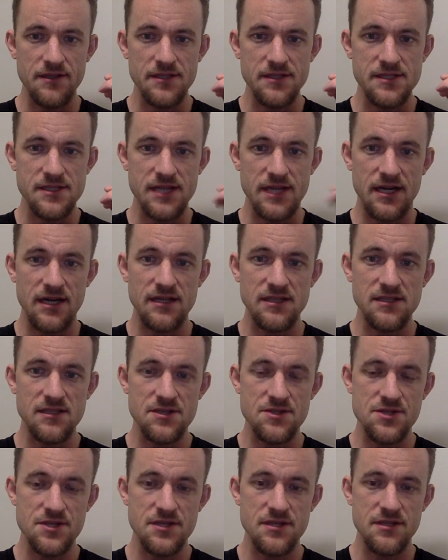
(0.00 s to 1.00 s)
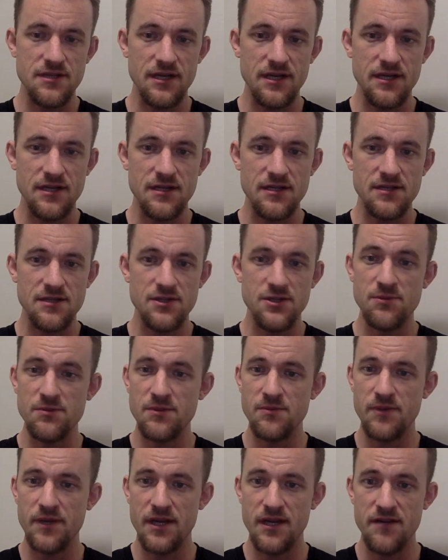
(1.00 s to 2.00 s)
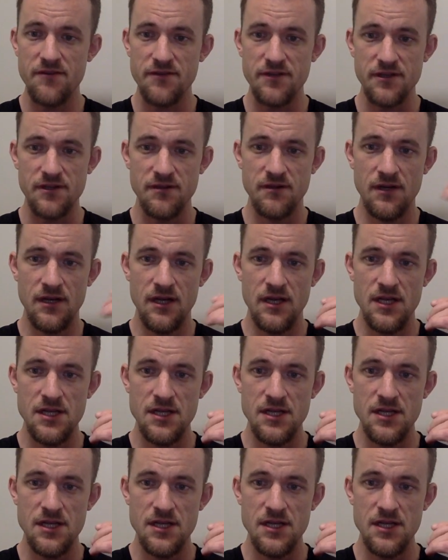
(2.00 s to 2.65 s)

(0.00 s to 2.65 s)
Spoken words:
in psychology and human behavior,